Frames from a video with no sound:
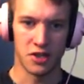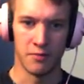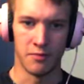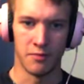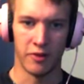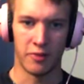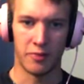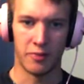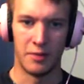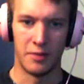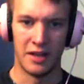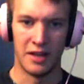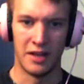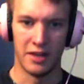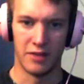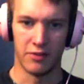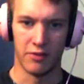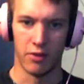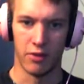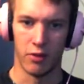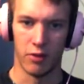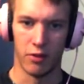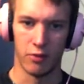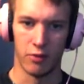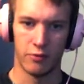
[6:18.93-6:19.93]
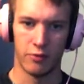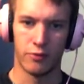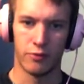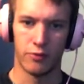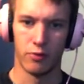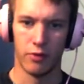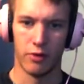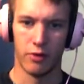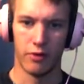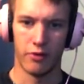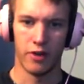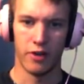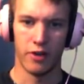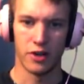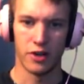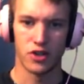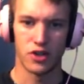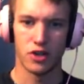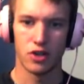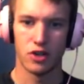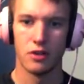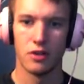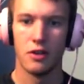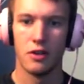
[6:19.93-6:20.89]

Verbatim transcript: must be lethal to the touch.